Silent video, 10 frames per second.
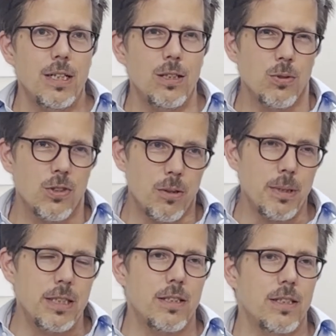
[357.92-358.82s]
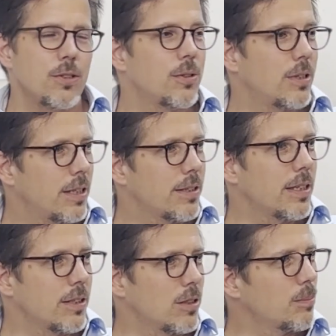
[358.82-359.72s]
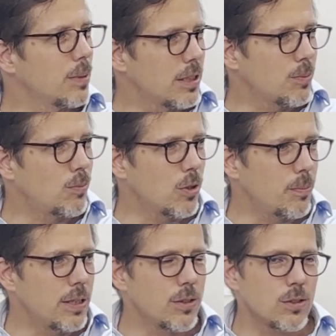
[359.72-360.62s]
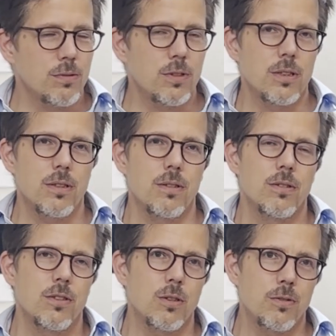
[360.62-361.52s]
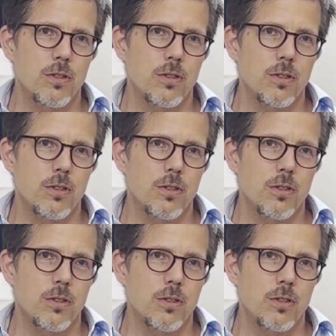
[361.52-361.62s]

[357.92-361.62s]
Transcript: and to some extent the United Kingdom, but that's more because of the sort